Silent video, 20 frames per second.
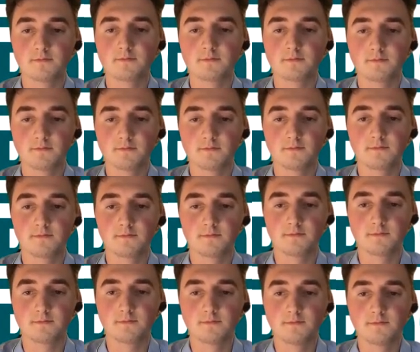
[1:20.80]

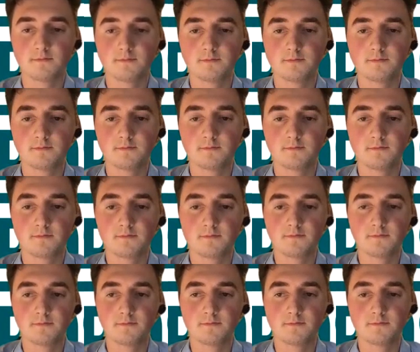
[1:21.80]

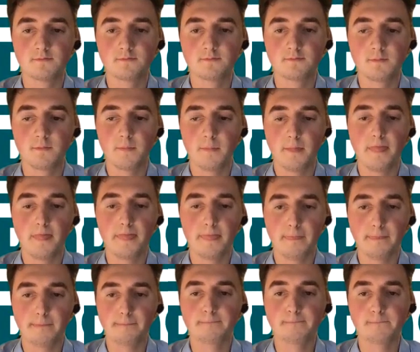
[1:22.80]

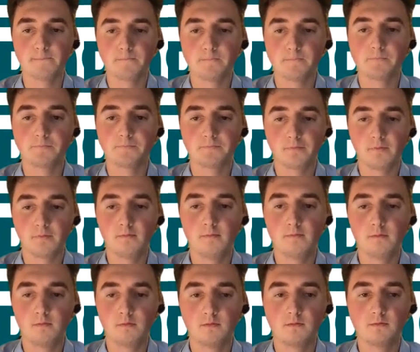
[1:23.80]

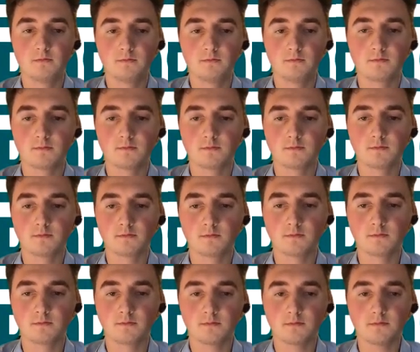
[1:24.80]

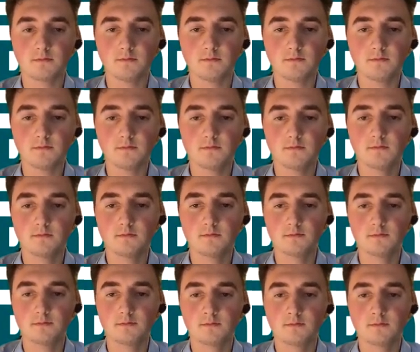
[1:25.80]

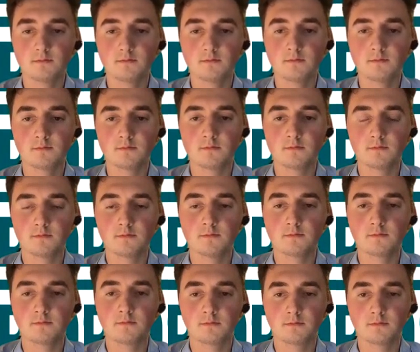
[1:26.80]

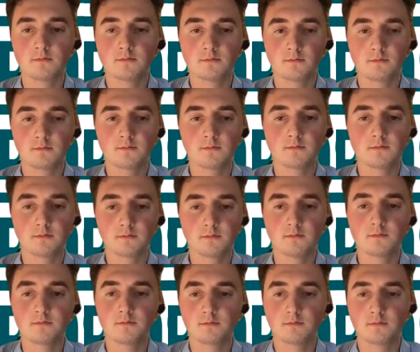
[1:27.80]
No words are spoken by the person on screen.